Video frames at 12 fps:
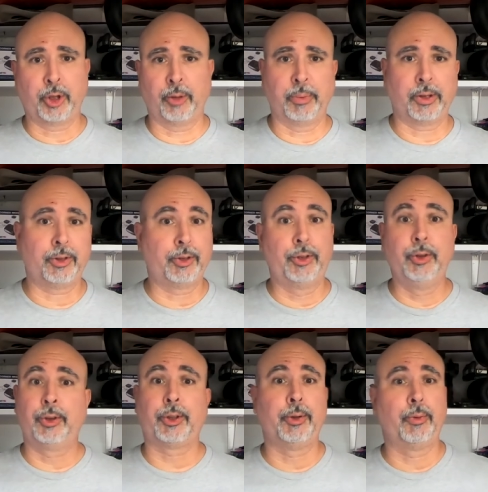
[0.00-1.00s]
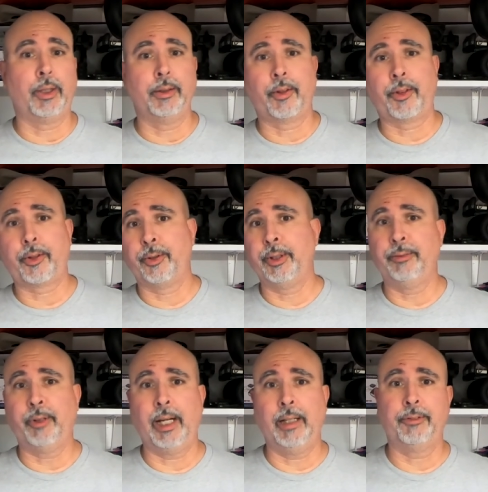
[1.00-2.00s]
turnbuckles, usually run
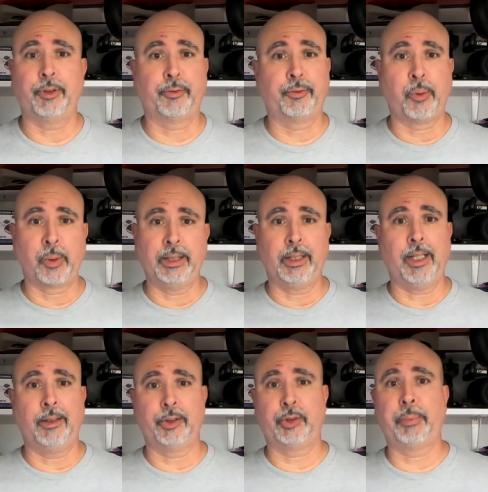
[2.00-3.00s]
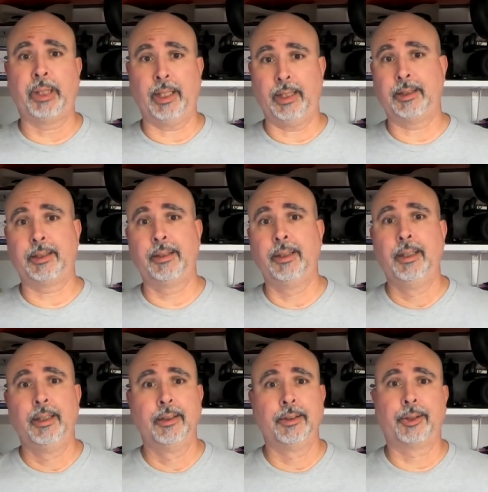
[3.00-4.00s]
$35 to $40 plus.
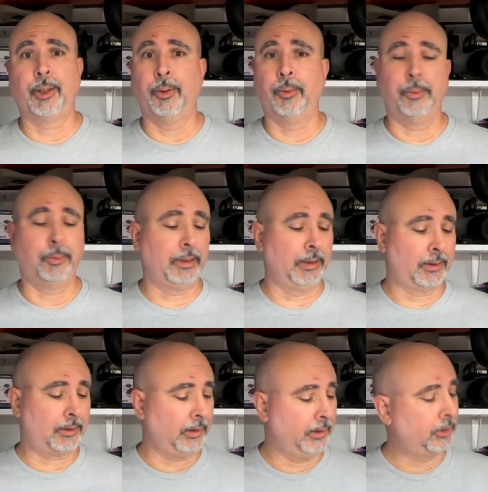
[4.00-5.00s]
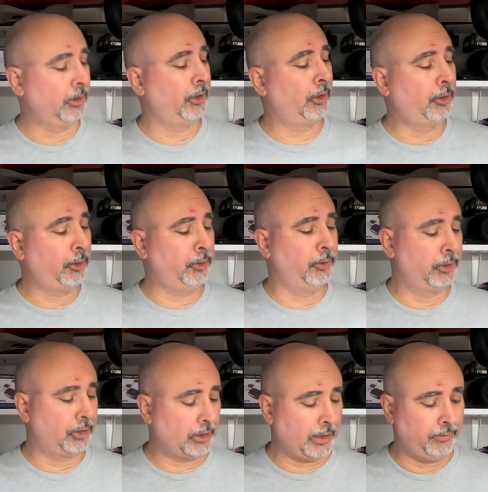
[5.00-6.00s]
So it's a huge
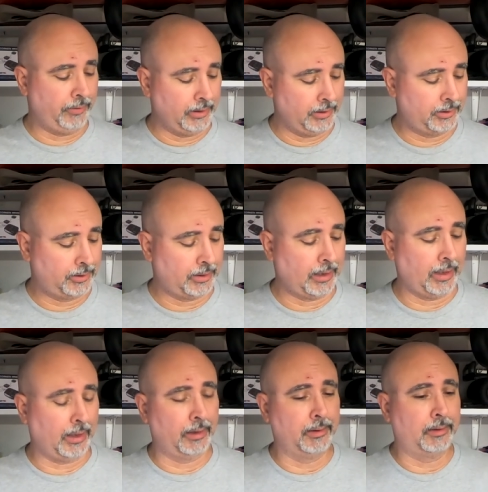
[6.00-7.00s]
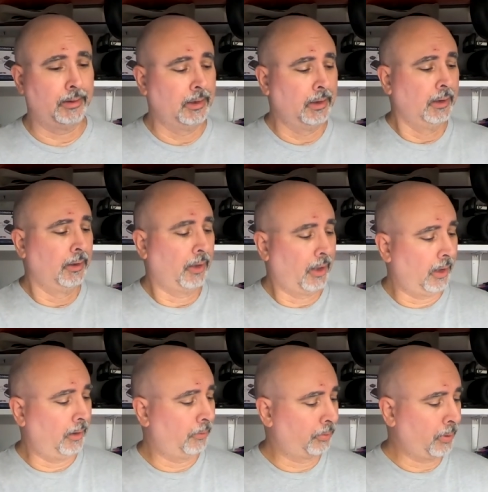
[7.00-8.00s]
savings, and
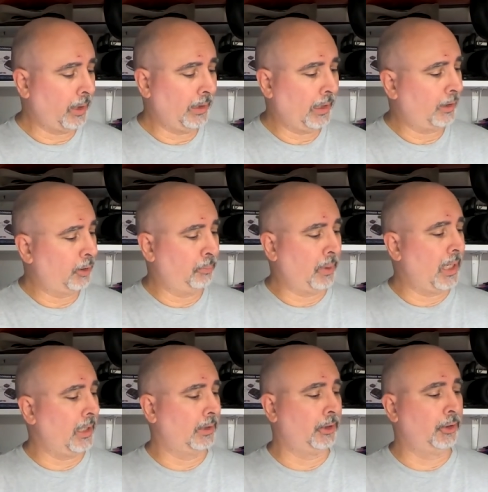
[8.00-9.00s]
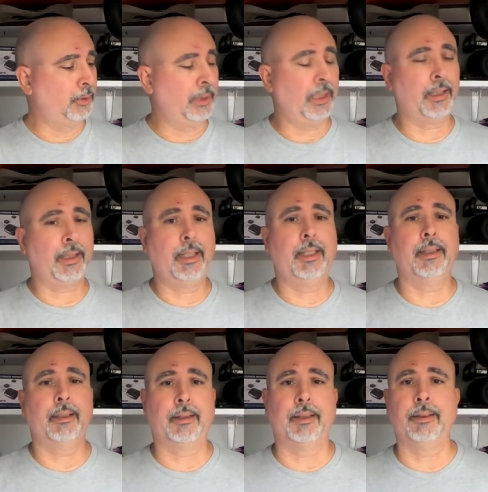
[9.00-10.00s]
right out of the box you get a
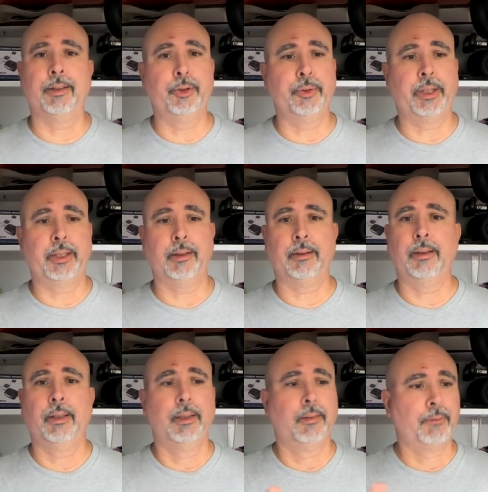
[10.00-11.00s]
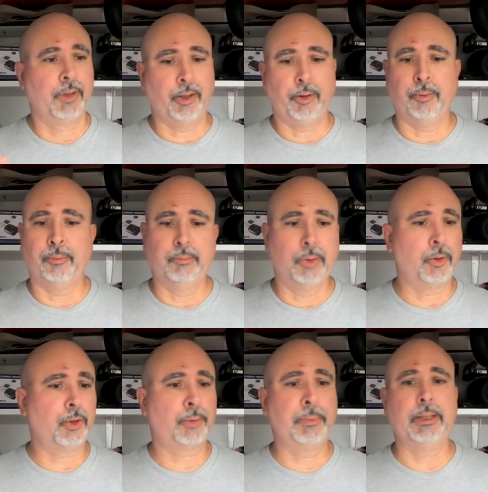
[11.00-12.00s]
kit that you can,
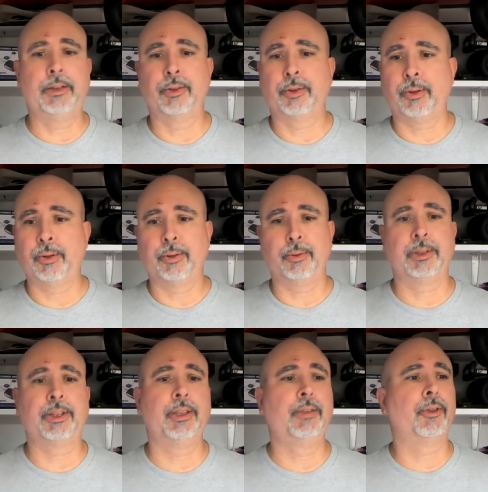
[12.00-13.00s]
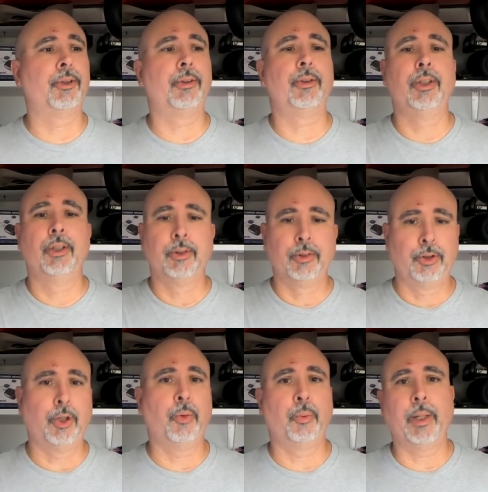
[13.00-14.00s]
motor, speed controller, receiver,
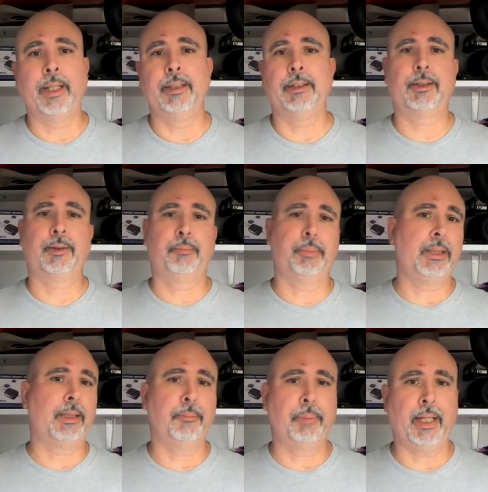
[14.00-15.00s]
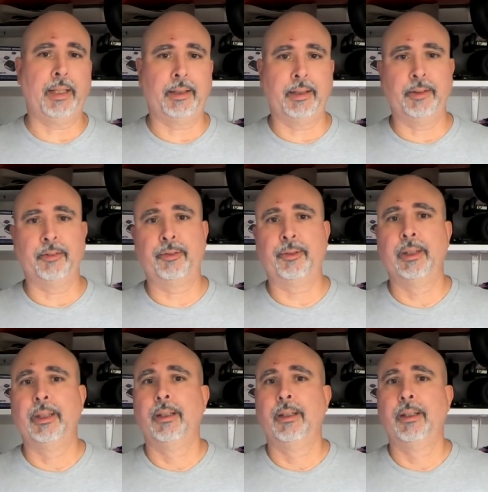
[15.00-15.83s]
go race, be competitive,